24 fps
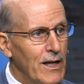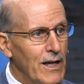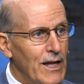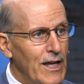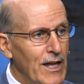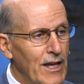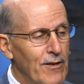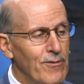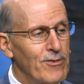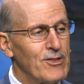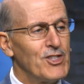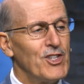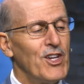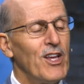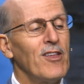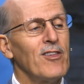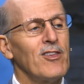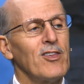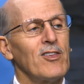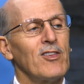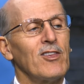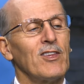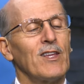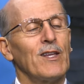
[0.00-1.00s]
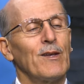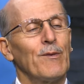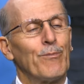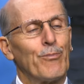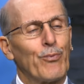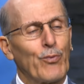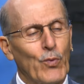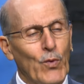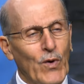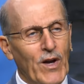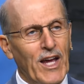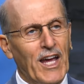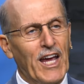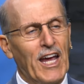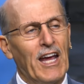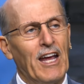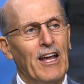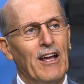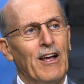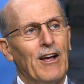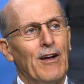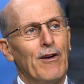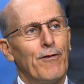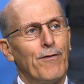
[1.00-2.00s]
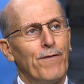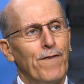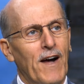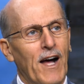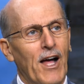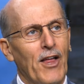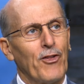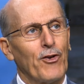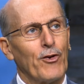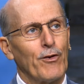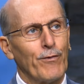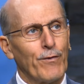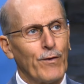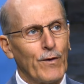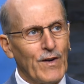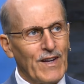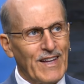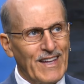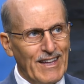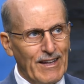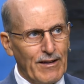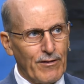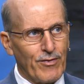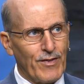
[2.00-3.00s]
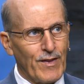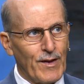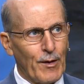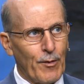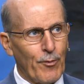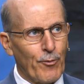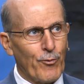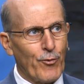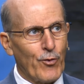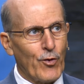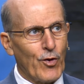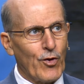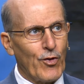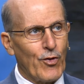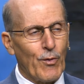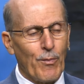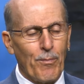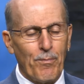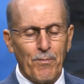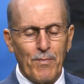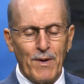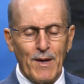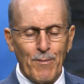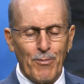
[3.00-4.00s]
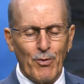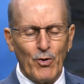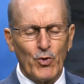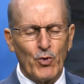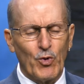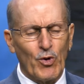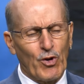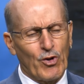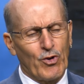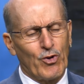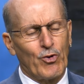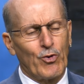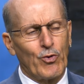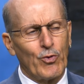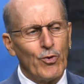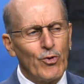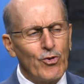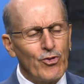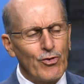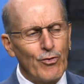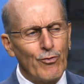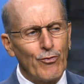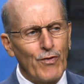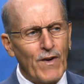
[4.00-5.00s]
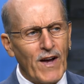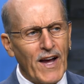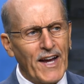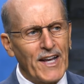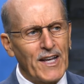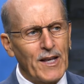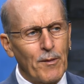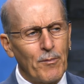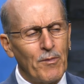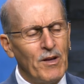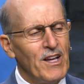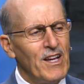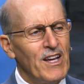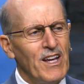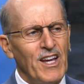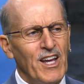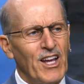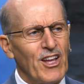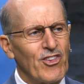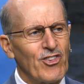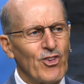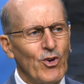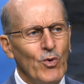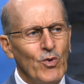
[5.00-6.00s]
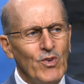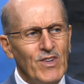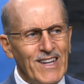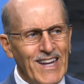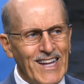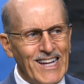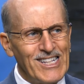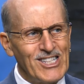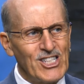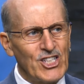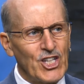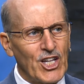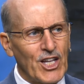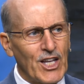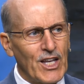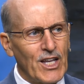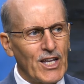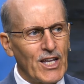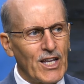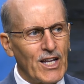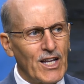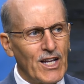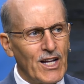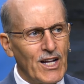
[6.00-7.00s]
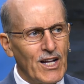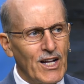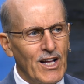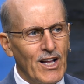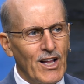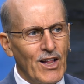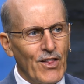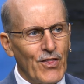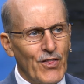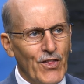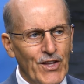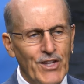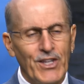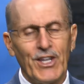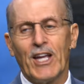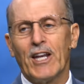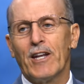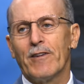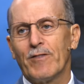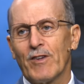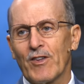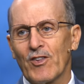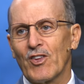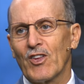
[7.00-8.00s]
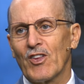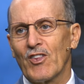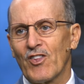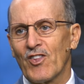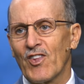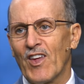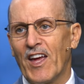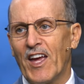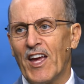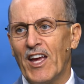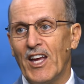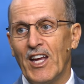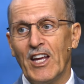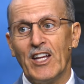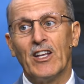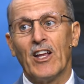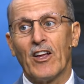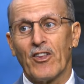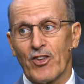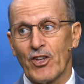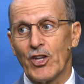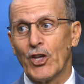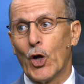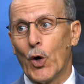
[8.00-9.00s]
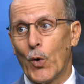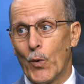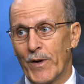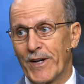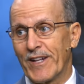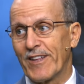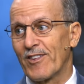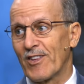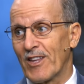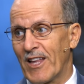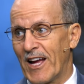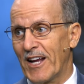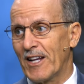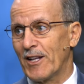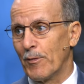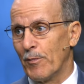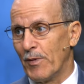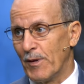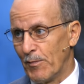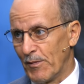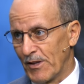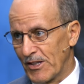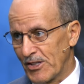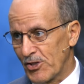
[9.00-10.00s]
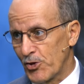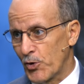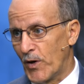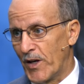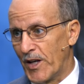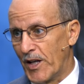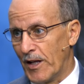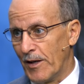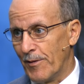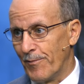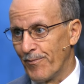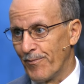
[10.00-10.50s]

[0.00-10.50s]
If Jesus can pray, Father, forgive them for the people who are crucifying him, his own nation, then none of us can say he doesn't know what it's like to be mistreated.